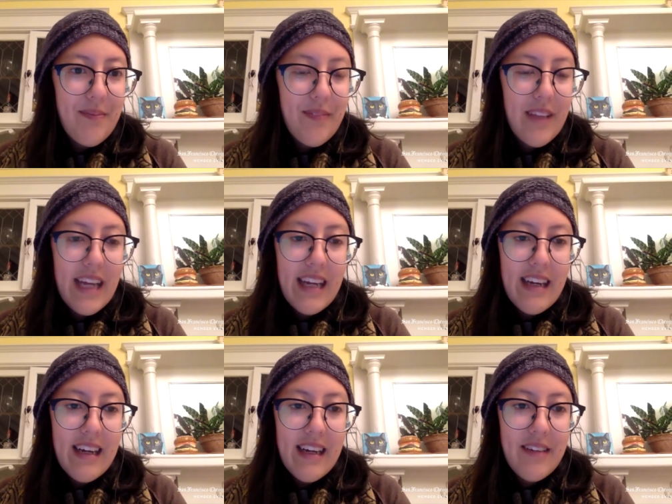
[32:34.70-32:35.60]
like
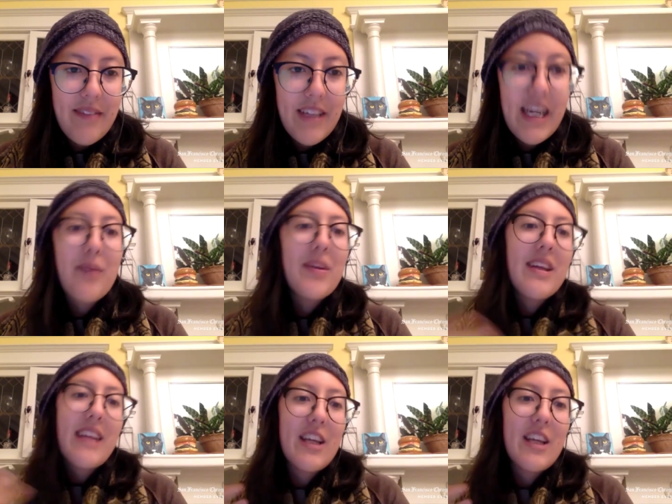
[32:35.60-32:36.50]
uh like I oh, really
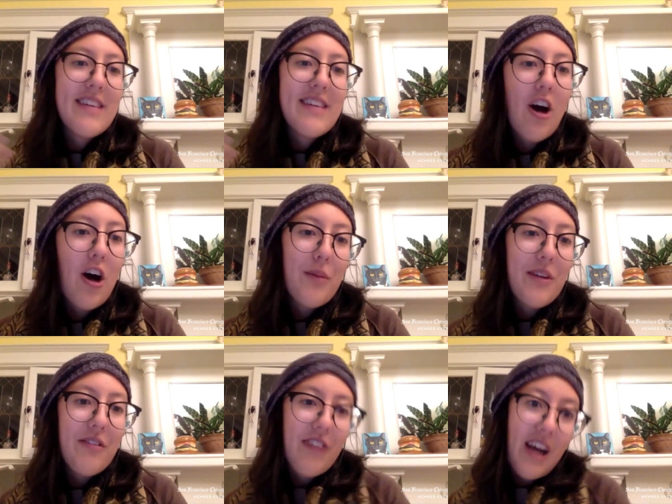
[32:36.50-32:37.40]
oh, like other cookies.
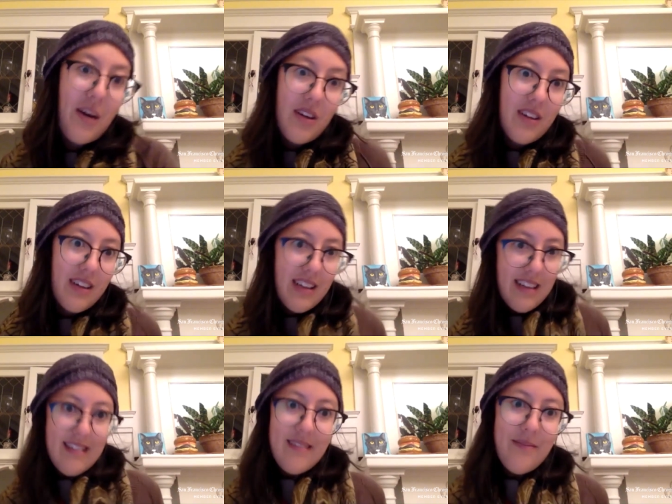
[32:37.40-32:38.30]
almond flour cookies.